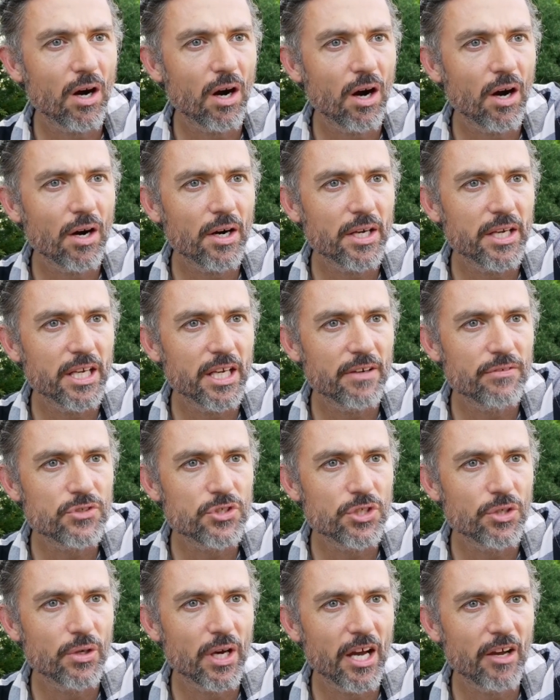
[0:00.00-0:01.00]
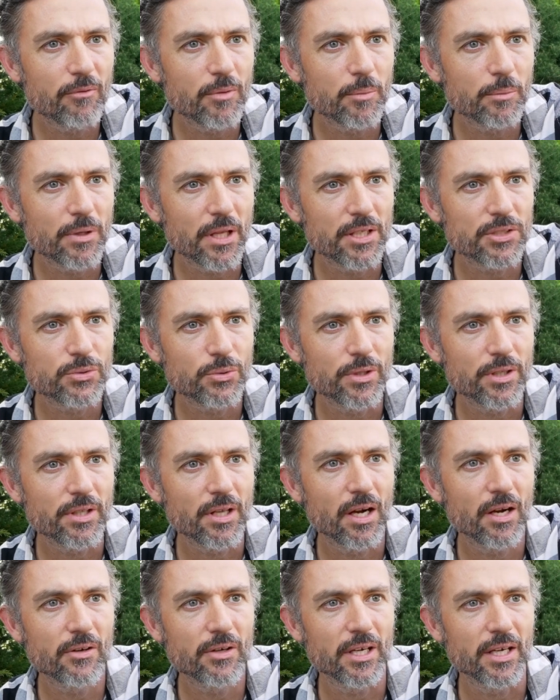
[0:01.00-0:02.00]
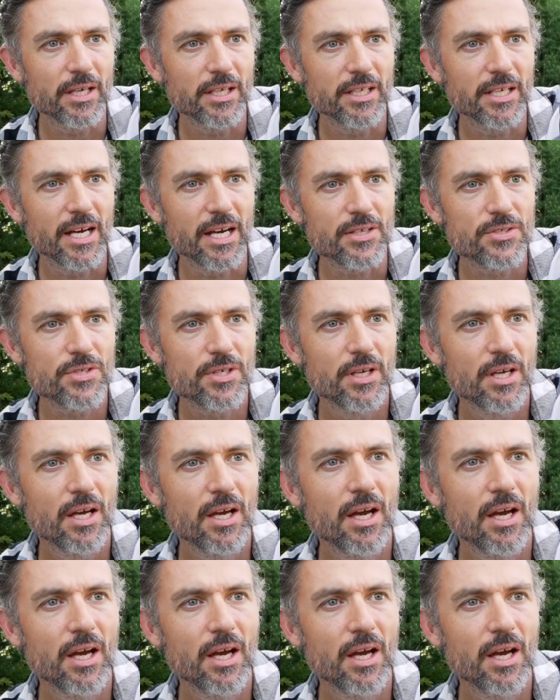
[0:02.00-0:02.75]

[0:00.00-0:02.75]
are gifts you have been blessed with? Okay. Yes.